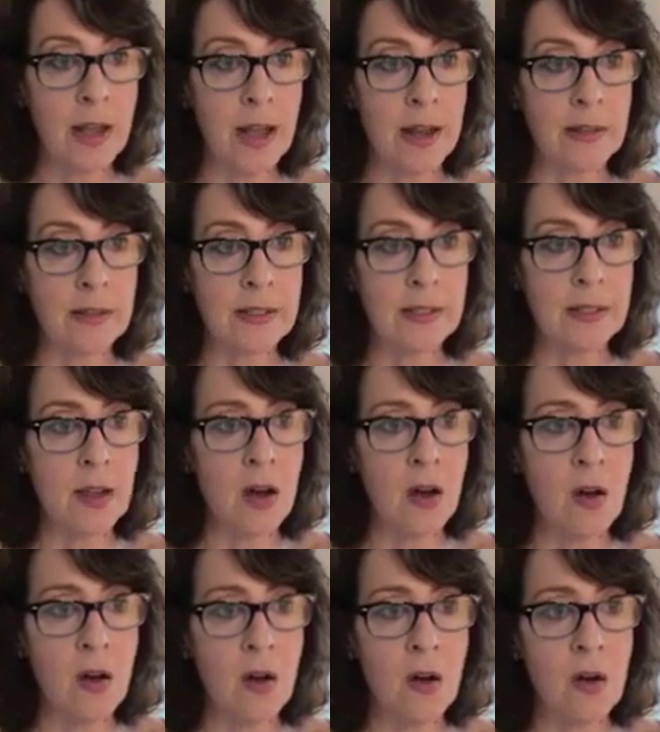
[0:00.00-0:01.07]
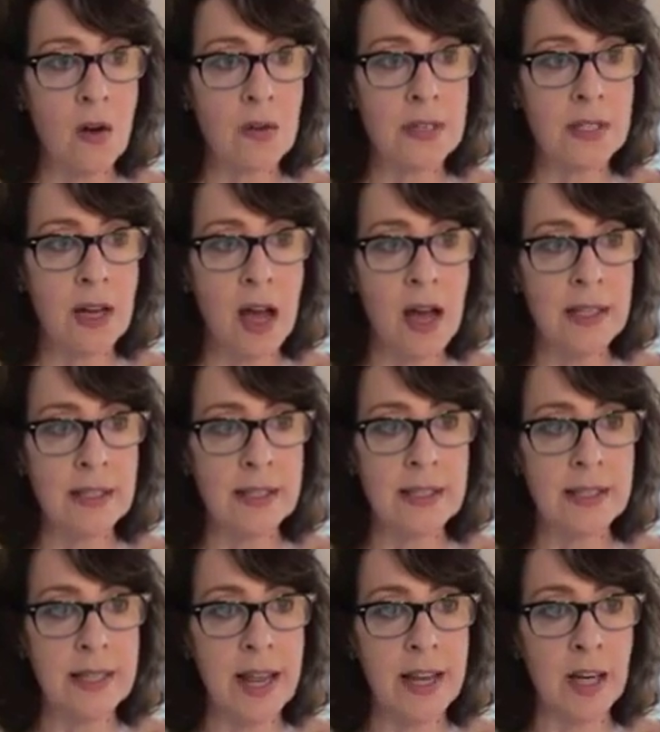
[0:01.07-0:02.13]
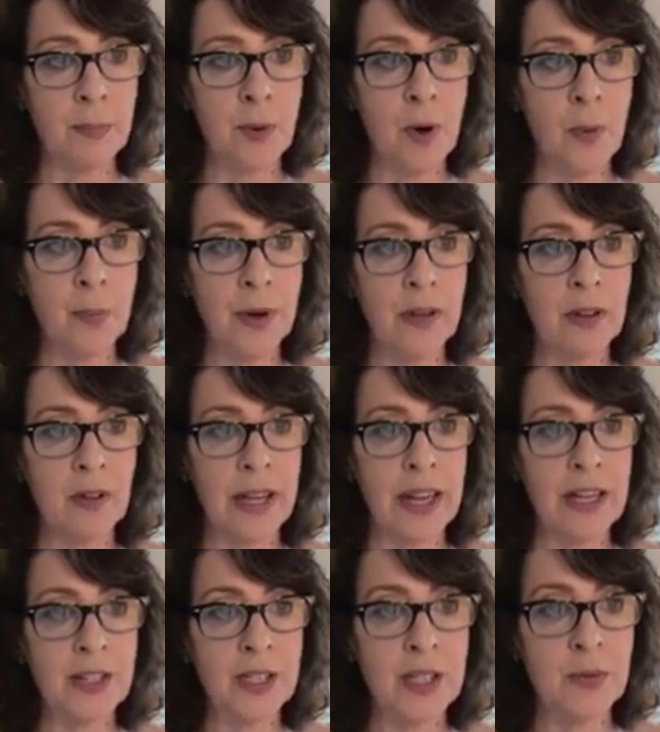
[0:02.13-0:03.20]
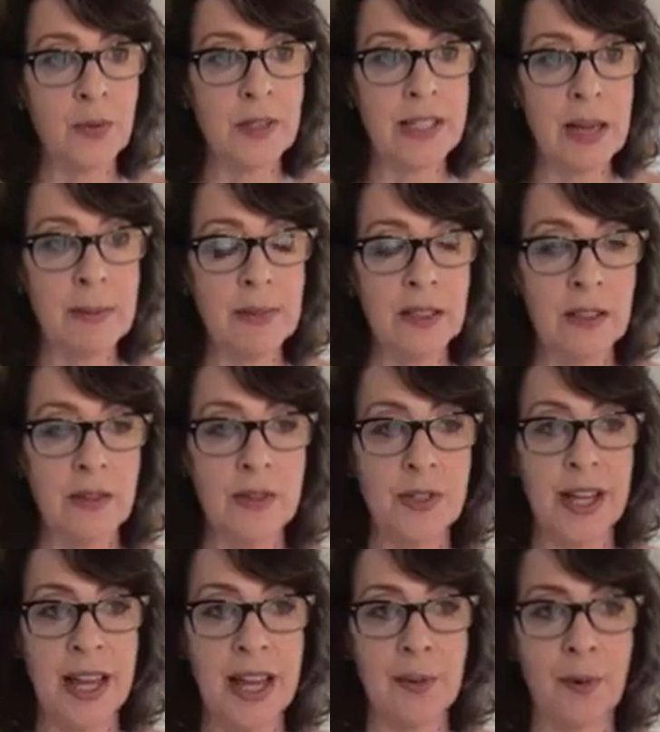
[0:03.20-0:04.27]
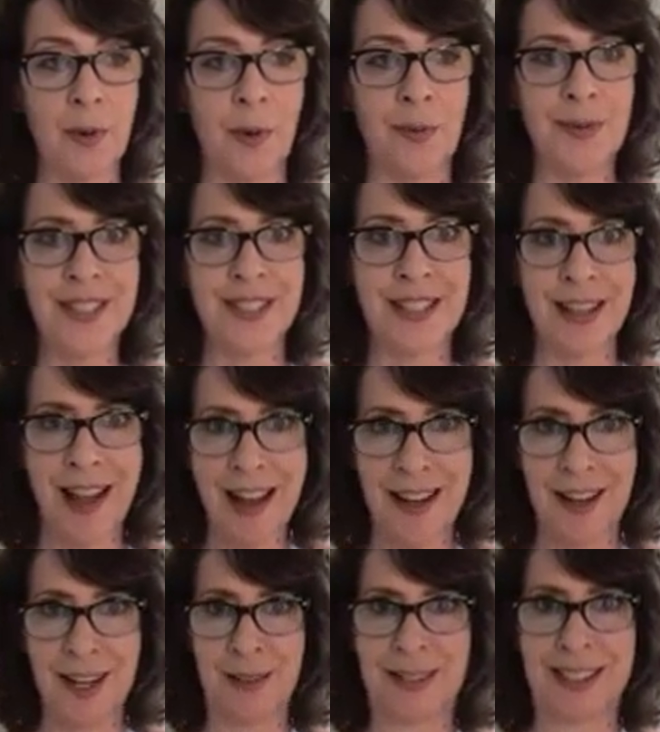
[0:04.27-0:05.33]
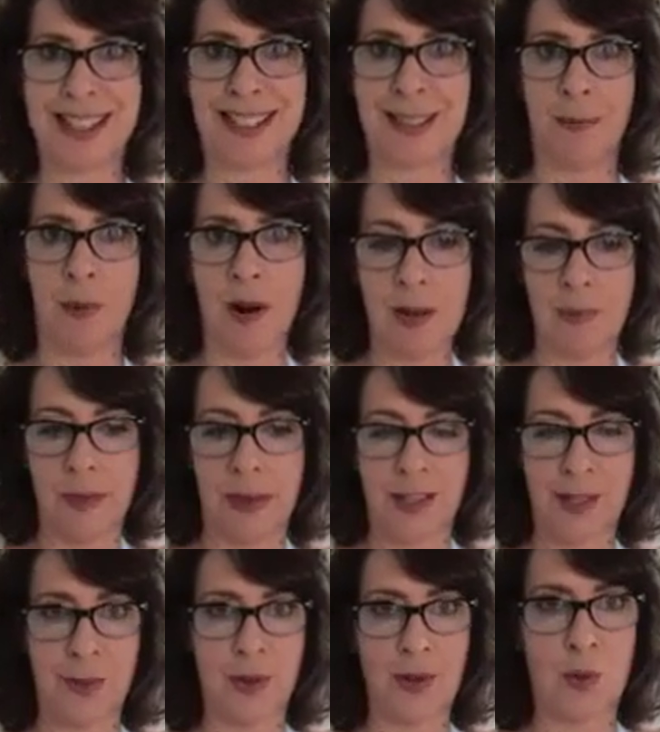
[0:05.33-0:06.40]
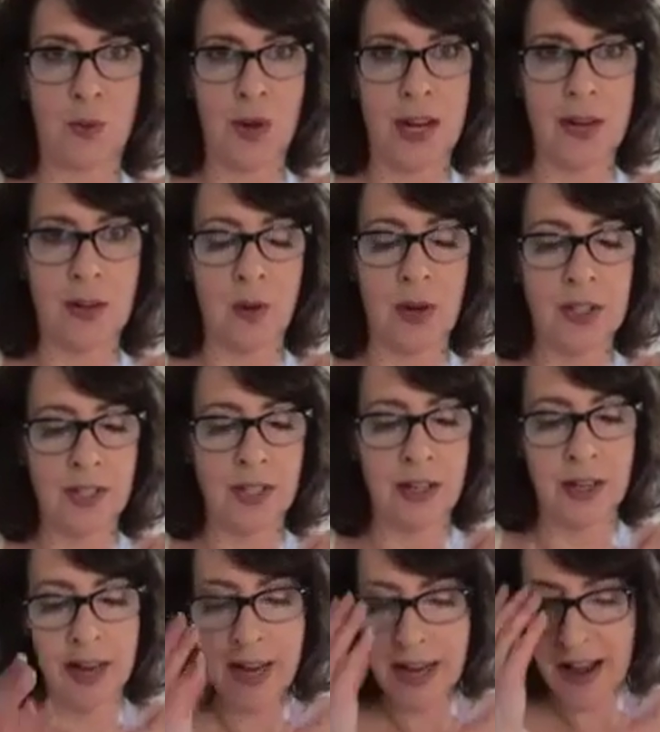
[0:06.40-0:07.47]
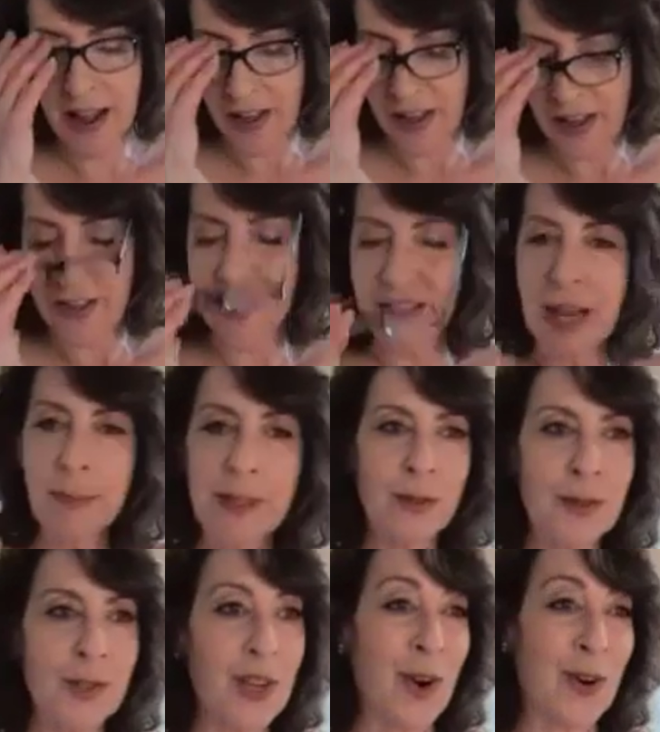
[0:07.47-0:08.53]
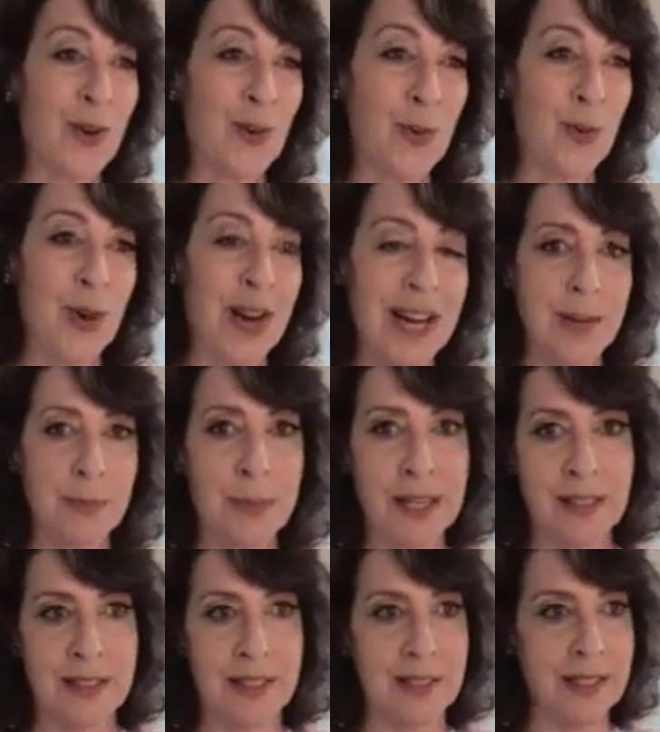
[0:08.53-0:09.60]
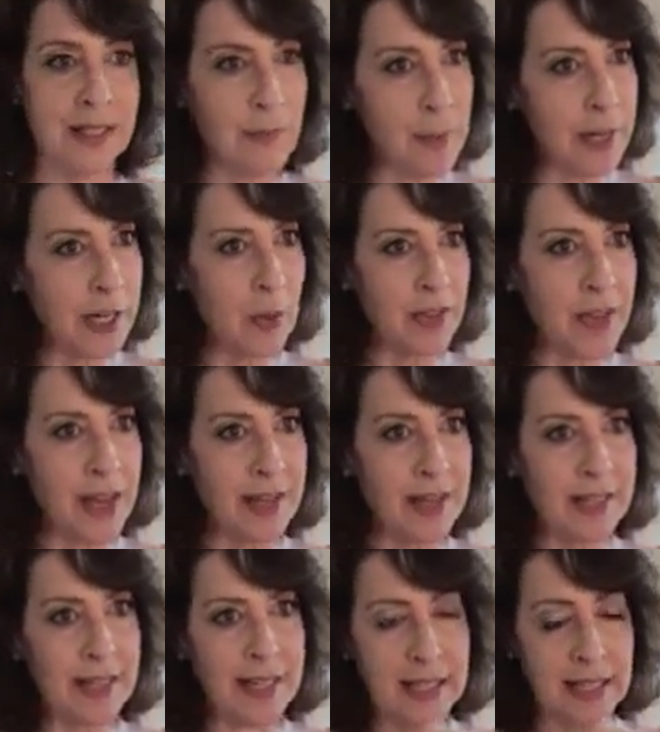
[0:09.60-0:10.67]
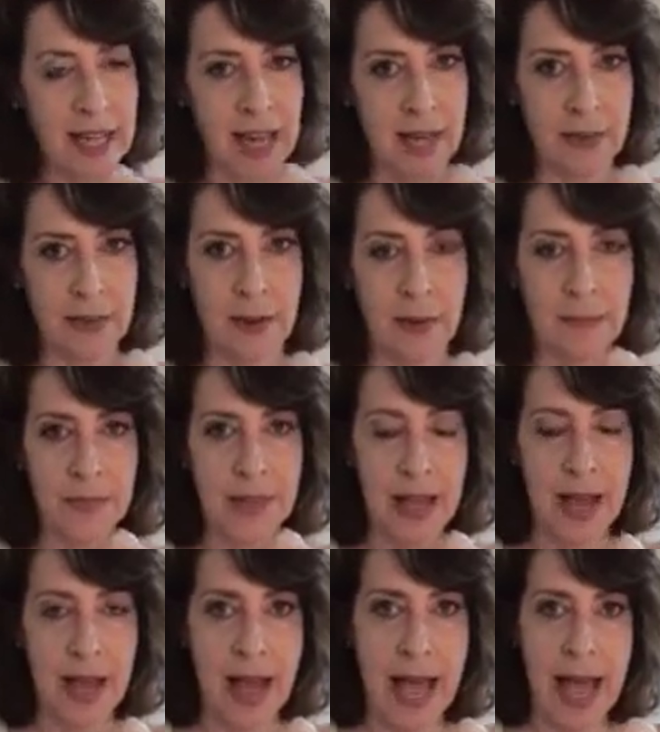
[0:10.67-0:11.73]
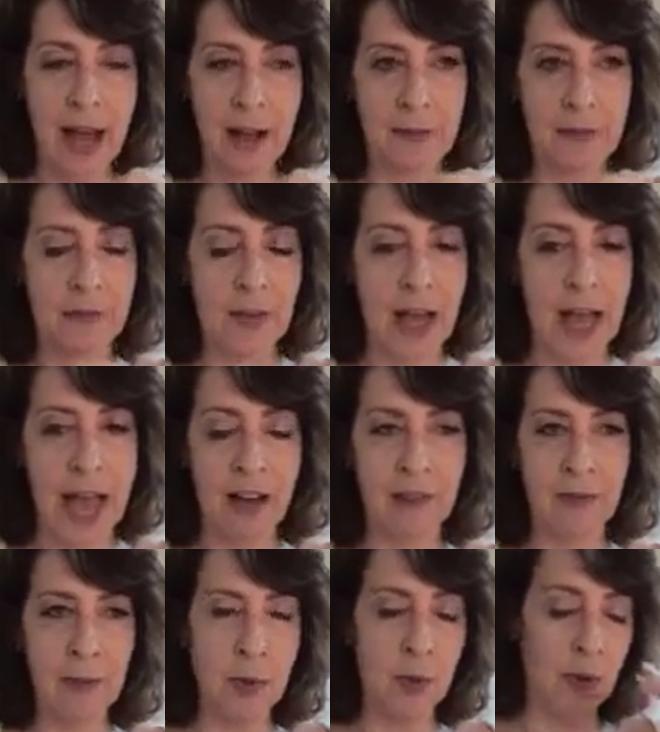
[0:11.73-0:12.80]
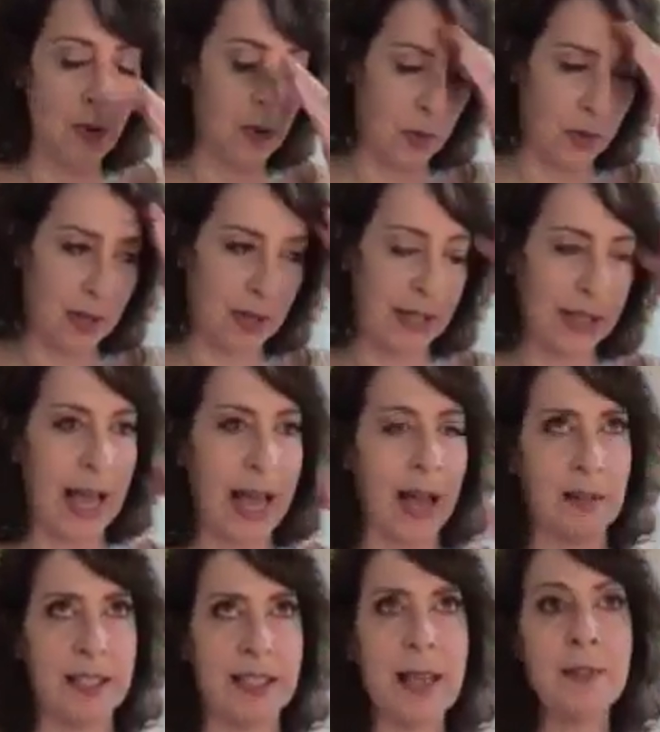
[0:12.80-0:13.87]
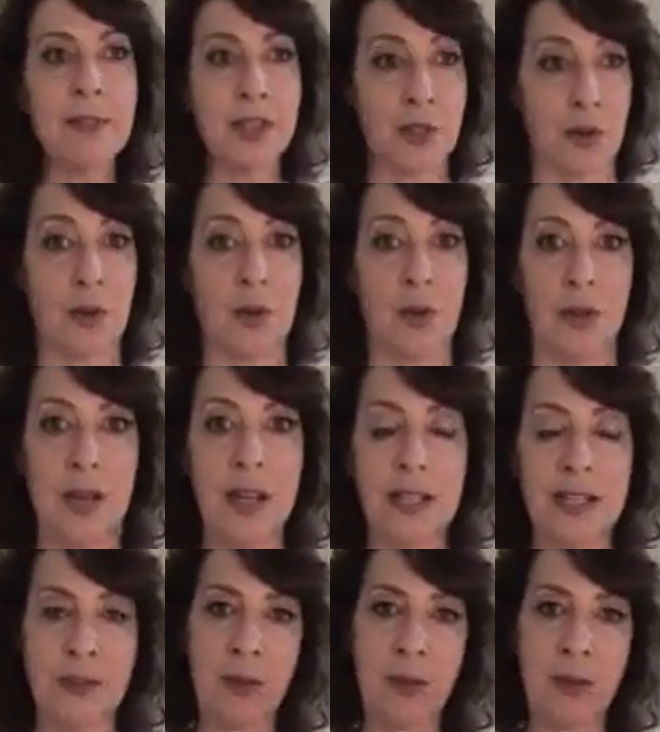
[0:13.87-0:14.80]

Okay, so Donna is saying appropriate locations for a Demilune table. Donna, you smarty pants, what a great question. Demilunes are great pieces. Does everybody know what that is? It's a kind of a half moon, or like a semicircle.